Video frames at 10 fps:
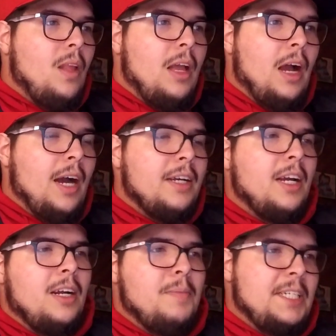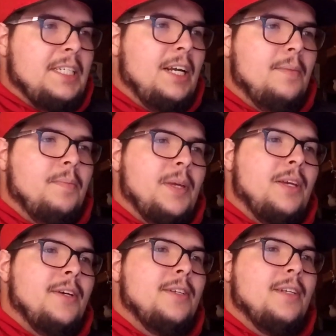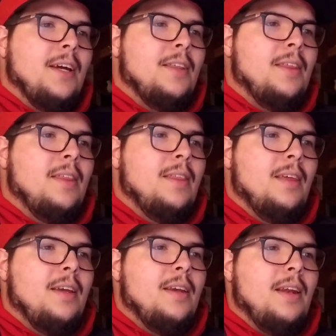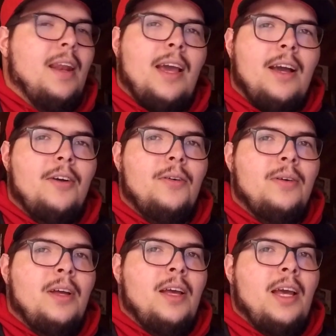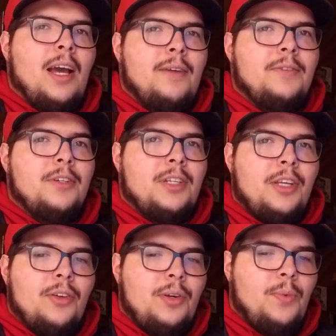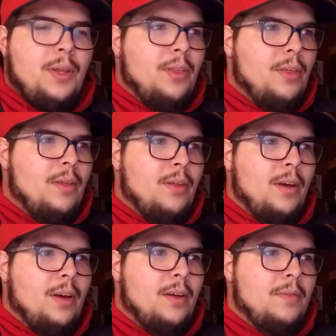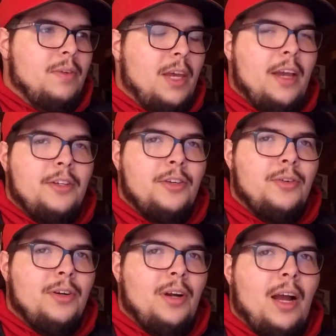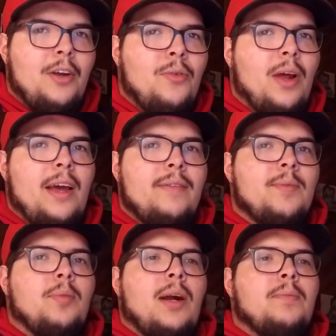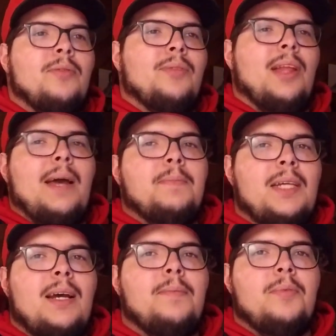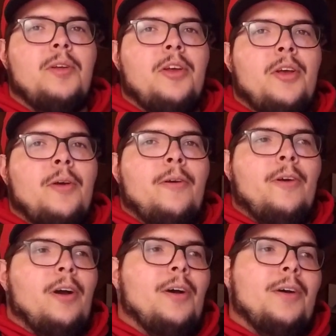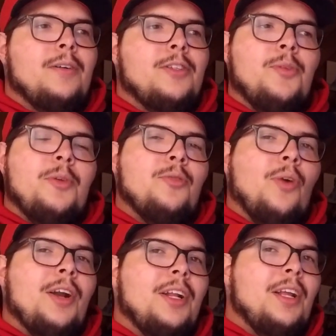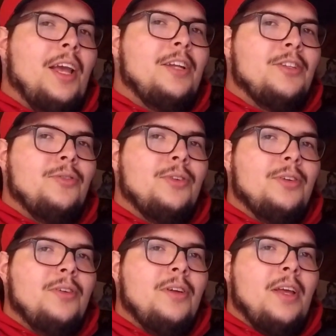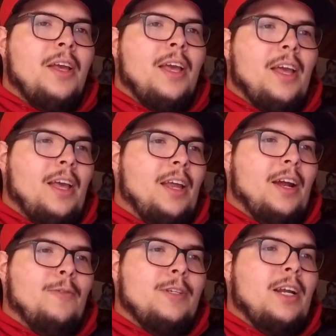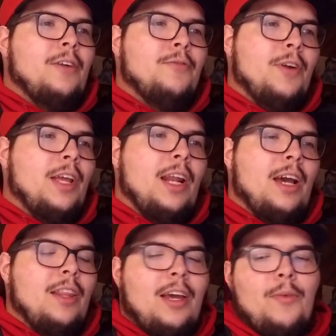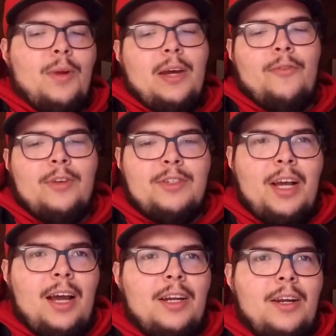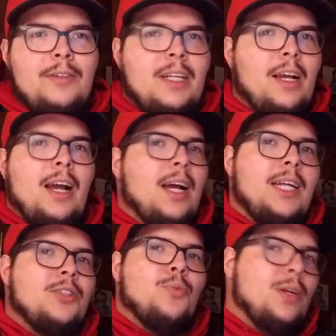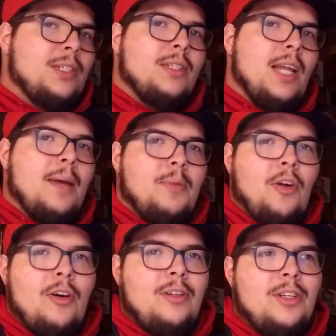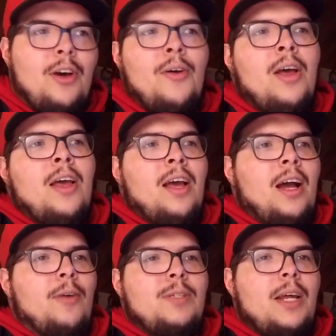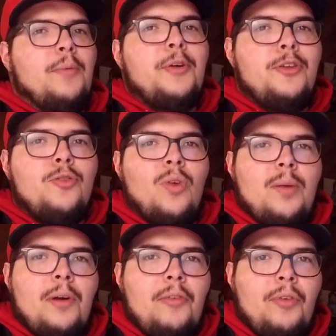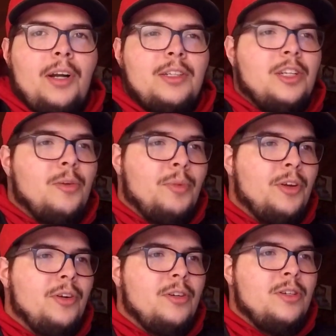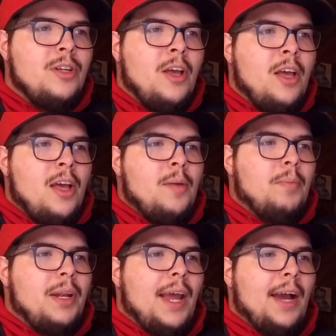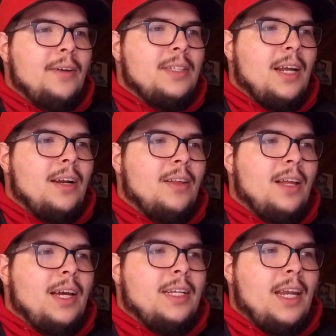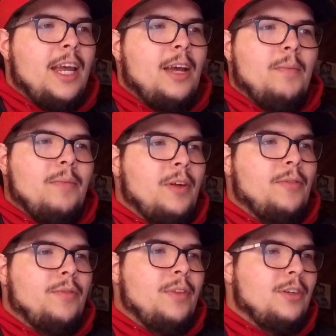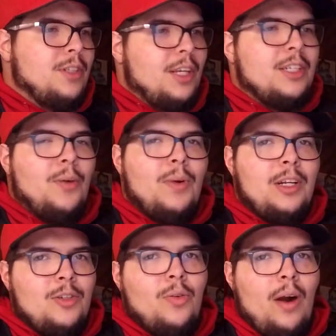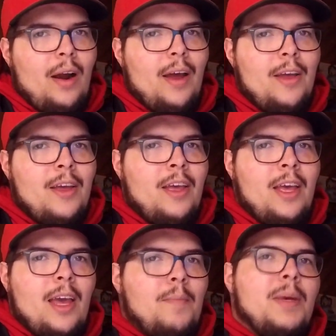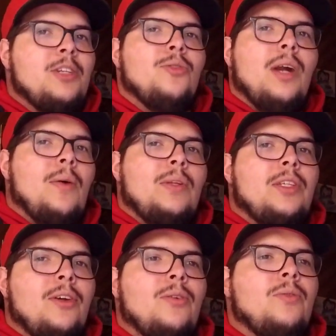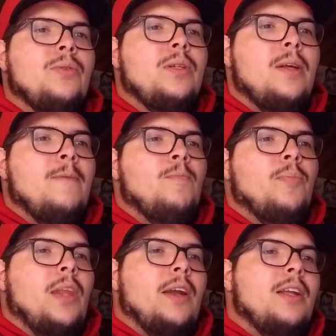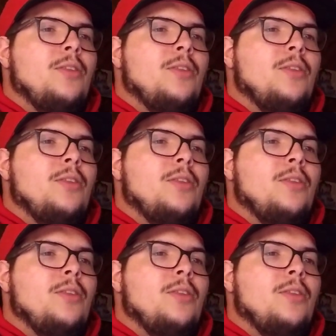I kind of messed up because I think now, after dealing with the KTuner, I don't have a proper laptop to be running KTuner, and I was kind of freaking out. Like when I first got it, I was like, I just want to slap it on, so I was able to use one of my friend's computers. But now it's kind of like, damn, if there's things I want to try and mess around with tunes, I need the